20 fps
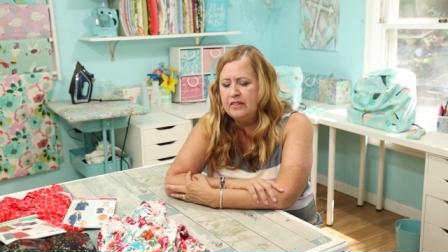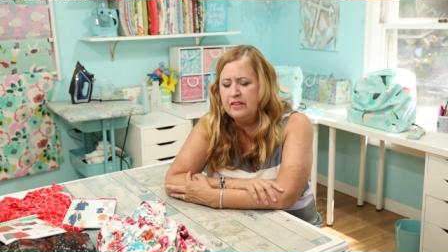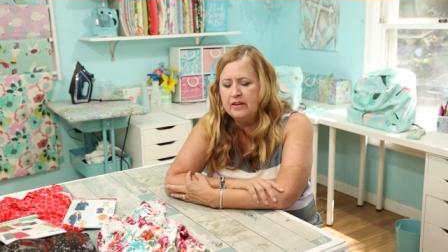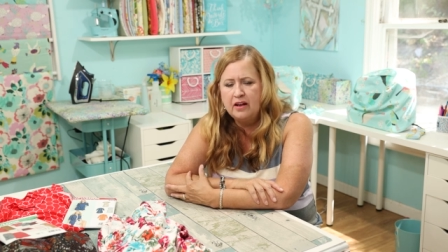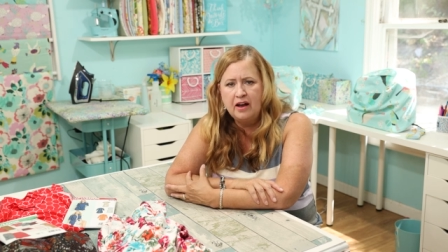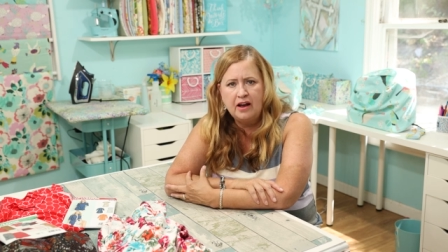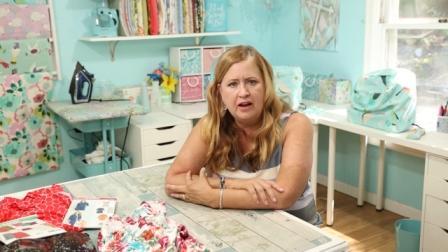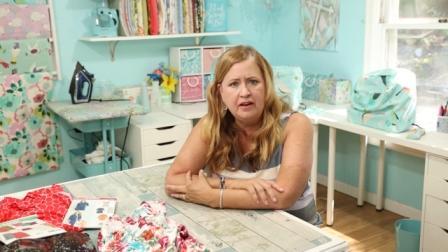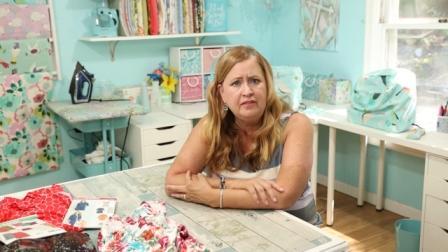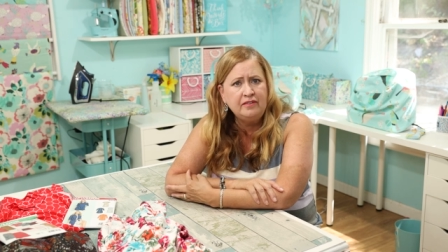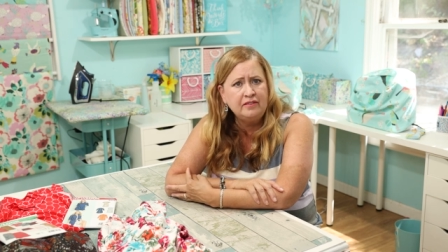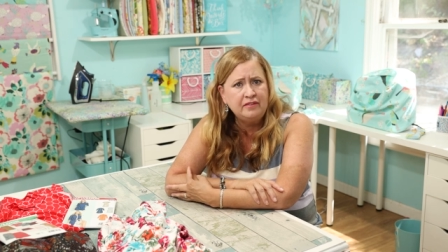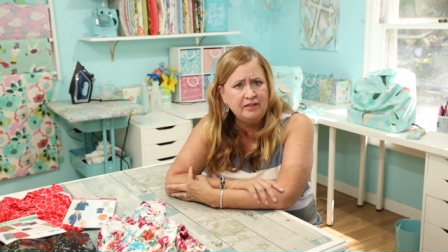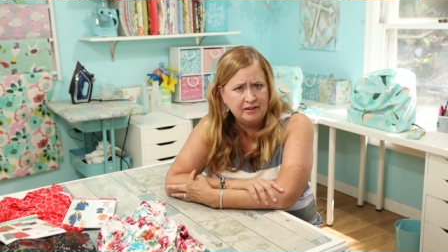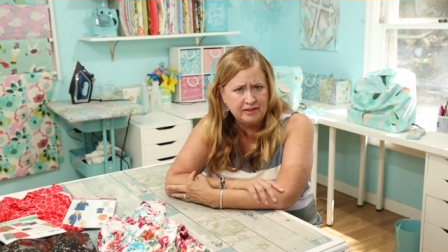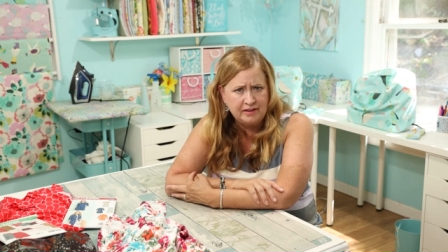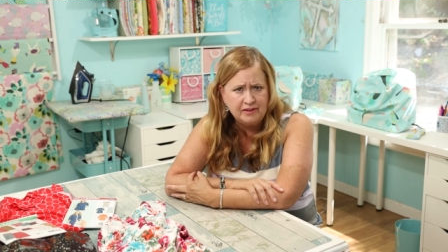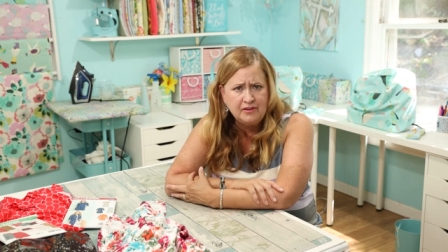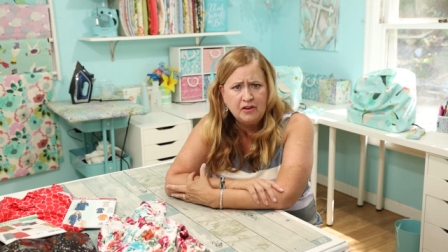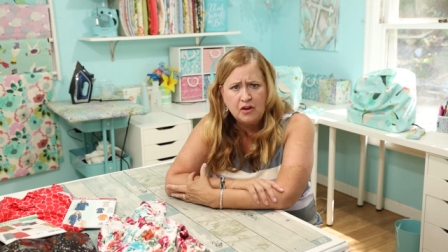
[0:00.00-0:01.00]
The guys
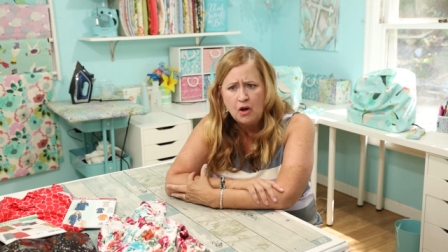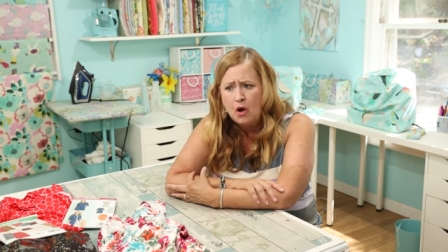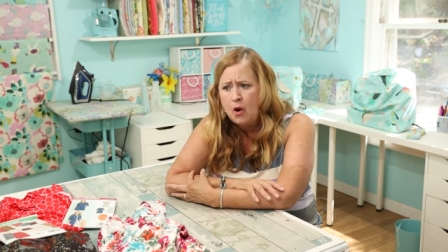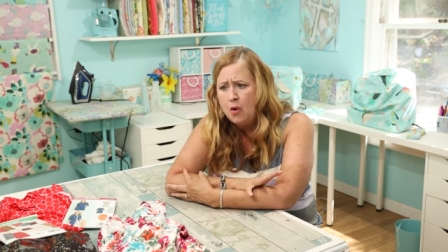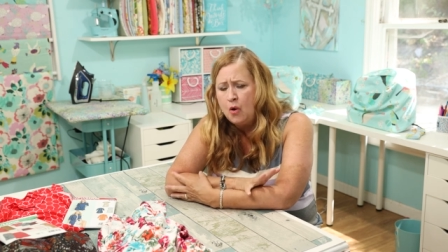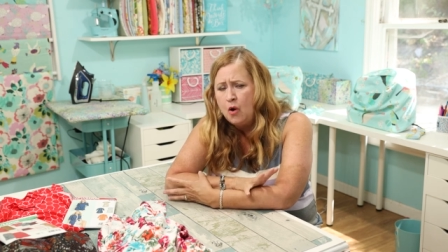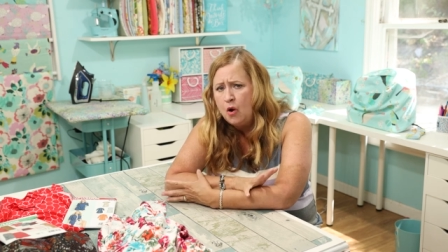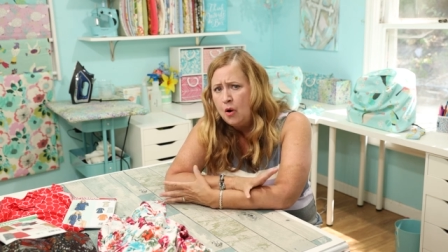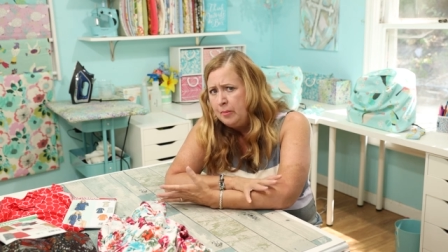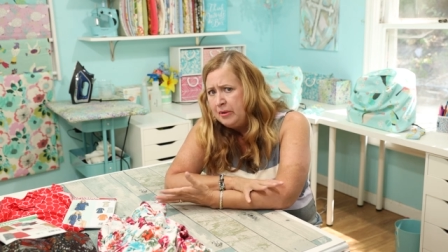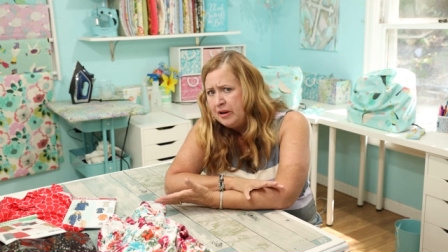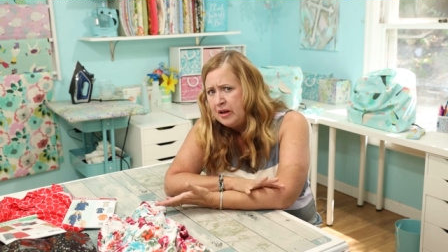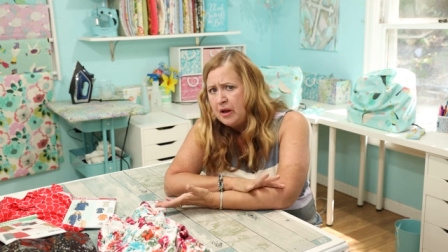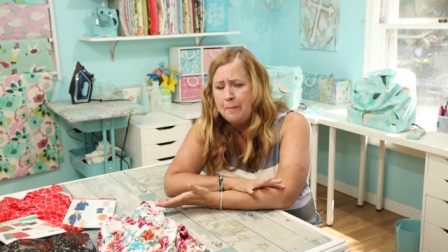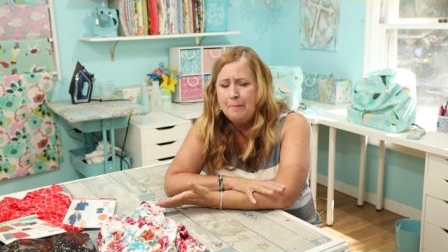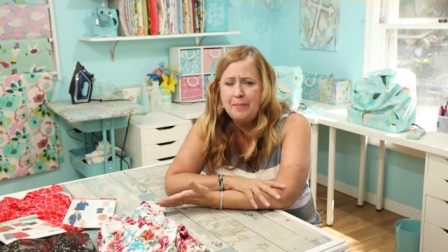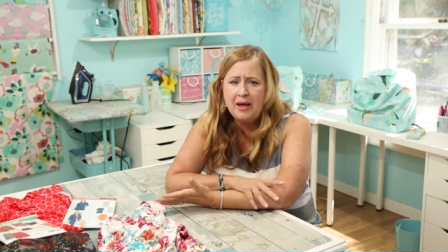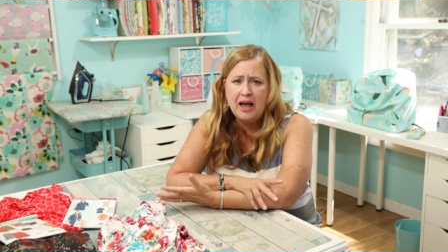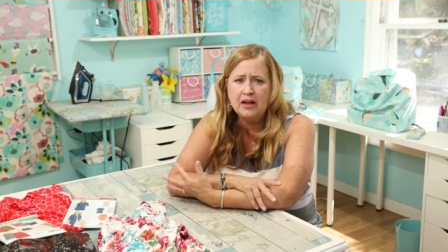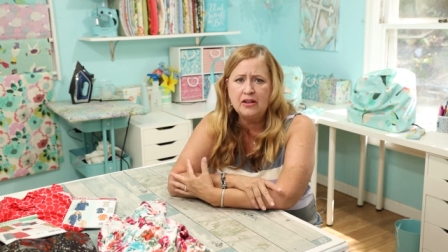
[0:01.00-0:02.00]
did go home and
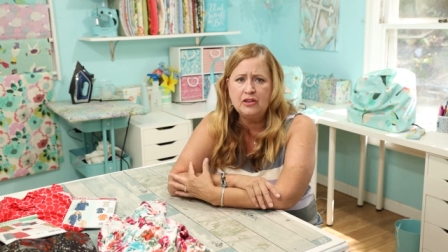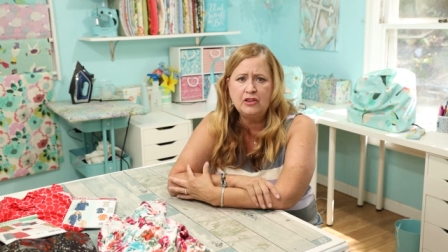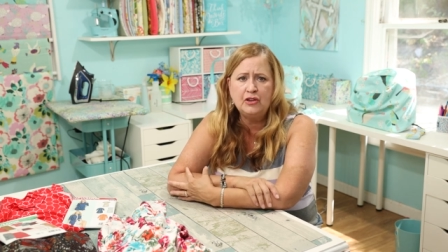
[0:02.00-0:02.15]
come back